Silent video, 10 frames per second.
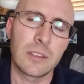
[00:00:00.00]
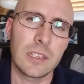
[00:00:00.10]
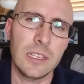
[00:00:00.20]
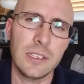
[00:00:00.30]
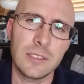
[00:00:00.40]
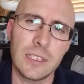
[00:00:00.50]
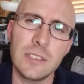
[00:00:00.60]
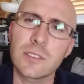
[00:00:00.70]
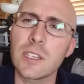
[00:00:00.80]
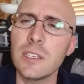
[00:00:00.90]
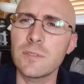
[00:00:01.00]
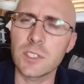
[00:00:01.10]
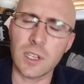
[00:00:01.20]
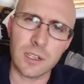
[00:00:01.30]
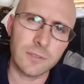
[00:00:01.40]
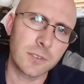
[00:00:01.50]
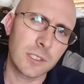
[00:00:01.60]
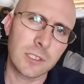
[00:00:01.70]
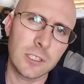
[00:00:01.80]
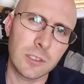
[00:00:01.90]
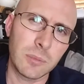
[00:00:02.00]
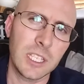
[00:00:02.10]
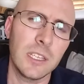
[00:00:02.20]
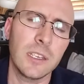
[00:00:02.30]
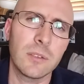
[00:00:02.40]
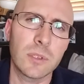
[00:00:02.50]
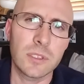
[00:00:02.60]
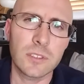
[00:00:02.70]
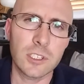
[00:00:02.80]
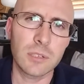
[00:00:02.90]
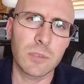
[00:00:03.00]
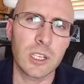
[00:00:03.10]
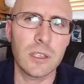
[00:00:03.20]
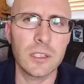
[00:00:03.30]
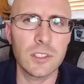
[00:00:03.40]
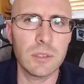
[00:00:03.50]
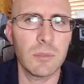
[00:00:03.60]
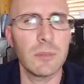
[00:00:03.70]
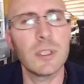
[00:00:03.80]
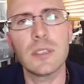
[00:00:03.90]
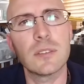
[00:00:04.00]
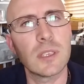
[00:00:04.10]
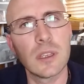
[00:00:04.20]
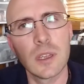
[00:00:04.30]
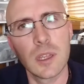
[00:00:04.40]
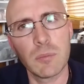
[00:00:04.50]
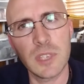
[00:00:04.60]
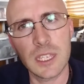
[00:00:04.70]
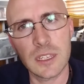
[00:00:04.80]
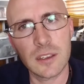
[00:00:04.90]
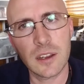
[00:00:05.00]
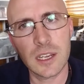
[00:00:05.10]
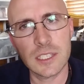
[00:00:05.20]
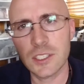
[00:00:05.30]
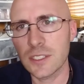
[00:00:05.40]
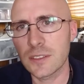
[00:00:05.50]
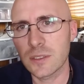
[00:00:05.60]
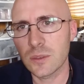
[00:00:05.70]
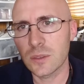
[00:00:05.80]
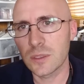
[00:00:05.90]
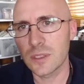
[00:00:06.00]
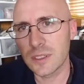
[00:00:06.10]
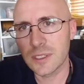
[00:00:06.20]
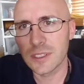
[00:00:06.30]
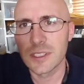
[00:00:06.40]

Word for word: he is kind of soft in the beginning with his terminology. Maybe he's being cautious or